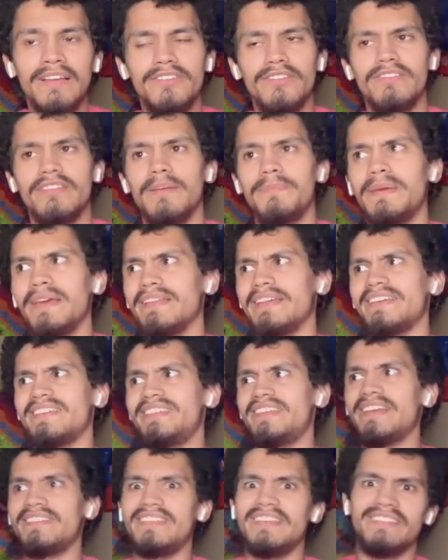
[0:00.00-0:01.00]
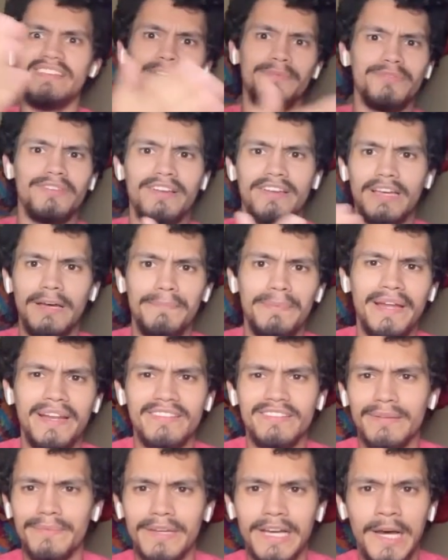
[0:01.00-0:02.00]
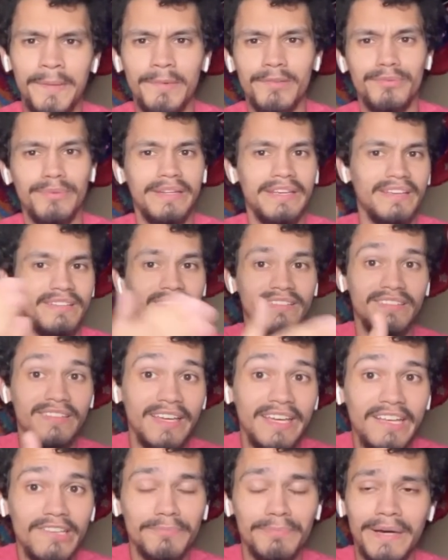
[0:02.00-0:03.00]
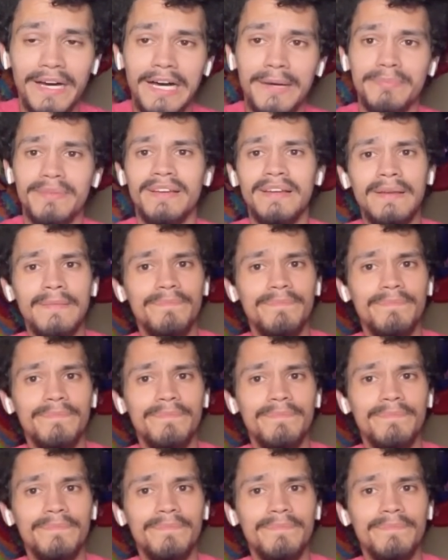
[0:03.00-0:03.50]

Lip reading: He's going to be at like 67% Cup Pen in some combos when he has his gauge popped.